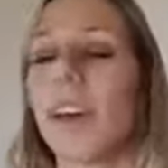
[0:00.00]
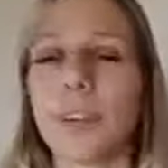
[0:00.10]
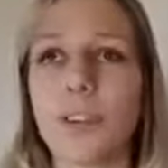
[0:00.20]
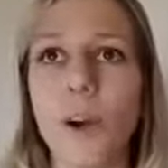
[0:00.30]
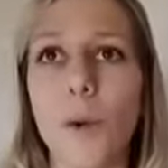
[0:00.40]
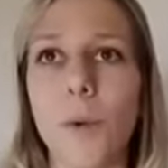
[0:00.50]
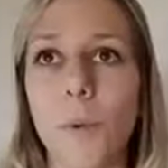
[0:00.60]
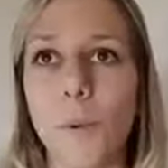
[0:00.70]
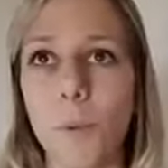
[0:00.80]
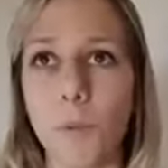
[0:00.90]
so
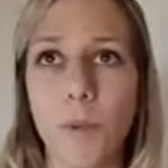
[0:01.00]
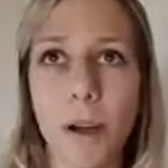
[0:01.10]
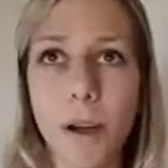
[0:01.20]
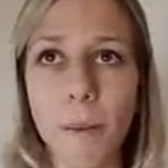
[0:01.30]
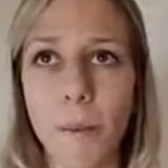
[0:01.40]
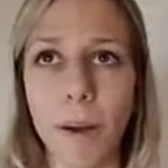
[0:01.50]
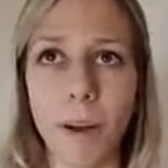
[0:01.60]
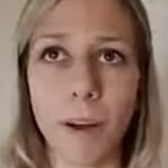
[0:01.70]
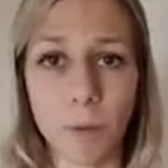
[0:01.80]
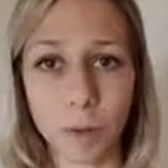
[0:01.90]
from
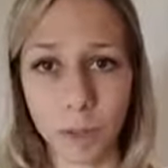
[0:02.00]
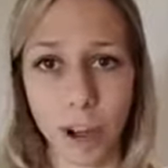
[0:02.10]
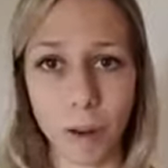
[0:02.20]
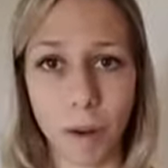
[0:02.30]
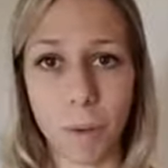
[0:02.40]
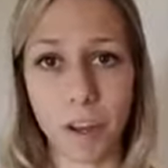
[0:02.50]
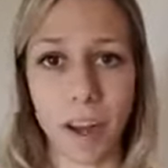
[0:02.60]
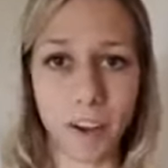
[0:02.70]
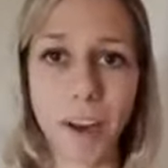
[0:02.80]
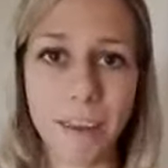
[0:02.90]
our root chakra, we
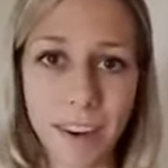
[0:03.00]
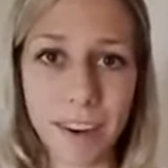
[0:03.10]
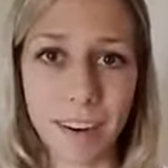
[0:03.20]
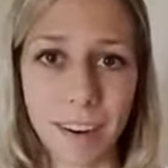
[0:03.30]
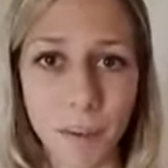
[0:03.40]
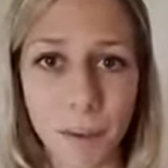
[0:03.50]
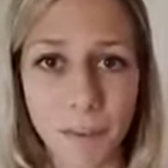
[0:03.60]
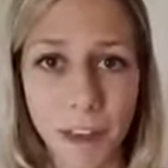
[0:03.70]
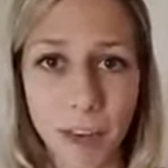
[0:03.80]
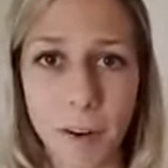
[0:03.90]
got grounded. We
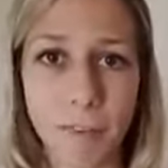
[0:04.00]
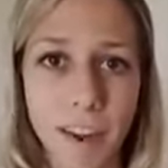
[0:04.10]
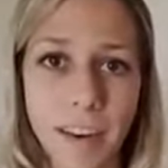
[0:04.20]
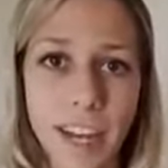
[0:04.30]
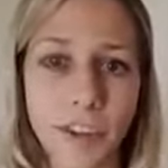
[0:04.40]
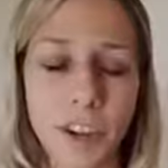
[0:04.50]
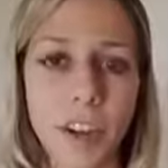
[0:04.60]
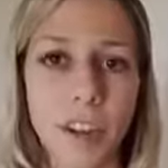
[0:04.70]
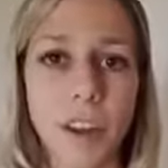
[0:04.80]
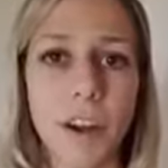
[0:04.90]
found our
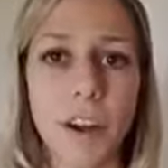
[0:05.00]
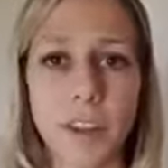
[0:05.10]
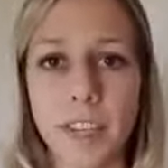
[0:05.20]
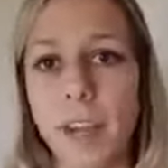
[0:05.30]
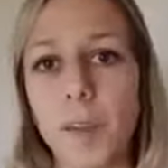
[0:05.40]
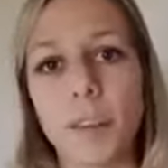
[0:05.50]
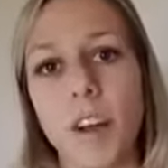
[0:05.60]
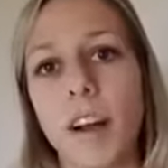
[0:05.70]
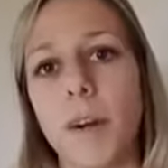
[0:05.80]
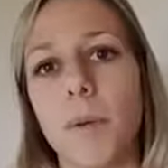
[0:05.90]
foundation. Our sacral
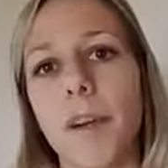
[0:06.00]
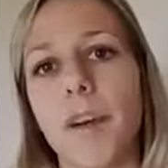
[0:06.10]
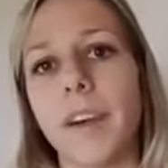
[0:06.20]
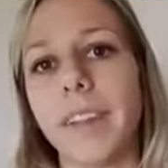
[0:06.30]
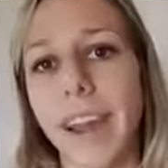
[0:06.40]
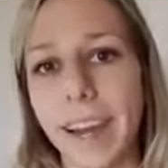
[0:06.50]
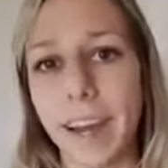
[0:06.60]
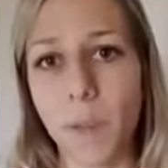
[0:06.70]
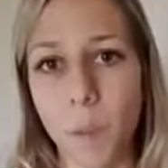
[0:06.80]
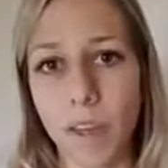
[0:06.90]
chakra, we are
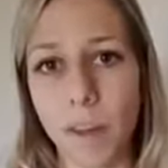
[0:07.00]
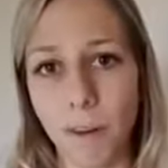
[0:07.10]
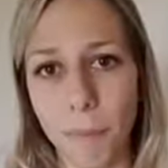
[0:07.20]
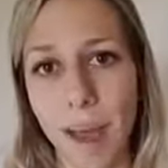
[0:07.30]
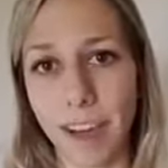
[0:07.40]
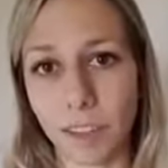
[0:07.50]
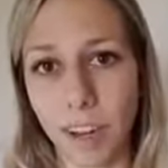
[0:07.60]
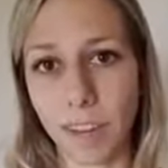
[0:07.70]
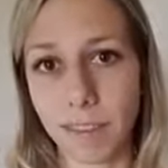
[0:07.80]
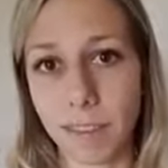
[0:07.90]
aligning with our
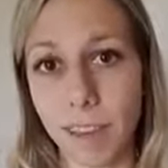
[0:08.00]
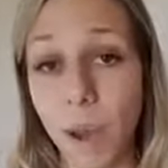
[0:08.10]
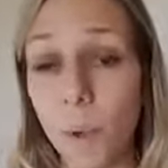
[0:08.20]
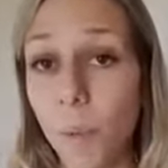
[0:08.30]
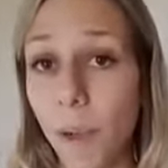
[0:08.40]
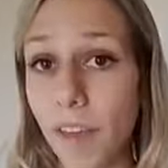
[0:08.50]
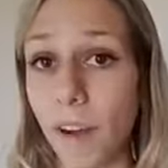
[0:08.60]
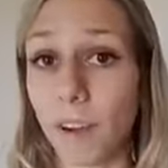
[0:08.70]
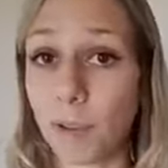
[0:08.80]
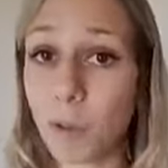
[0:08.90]
passions. With
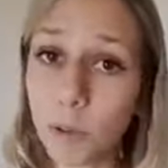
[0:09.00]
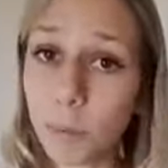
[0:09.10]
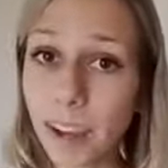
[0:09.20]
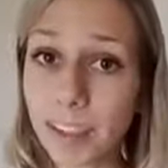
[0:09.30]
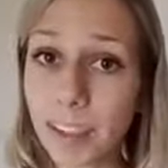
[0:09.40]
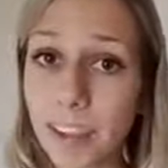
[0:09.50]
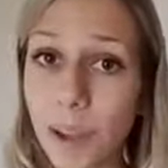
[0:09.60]
our solar plexus,